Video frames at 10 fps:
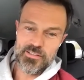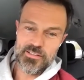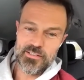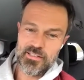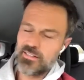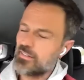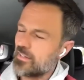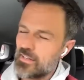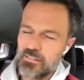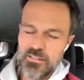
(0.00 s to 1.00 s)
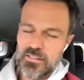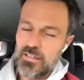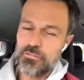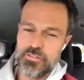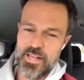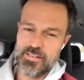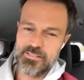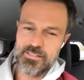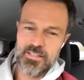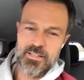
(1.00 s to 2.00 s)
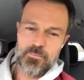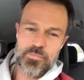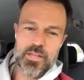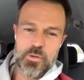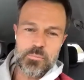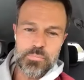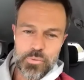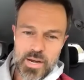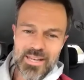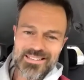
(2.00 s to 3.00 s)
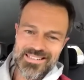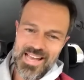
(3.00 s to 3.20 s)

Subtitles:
And I love that you break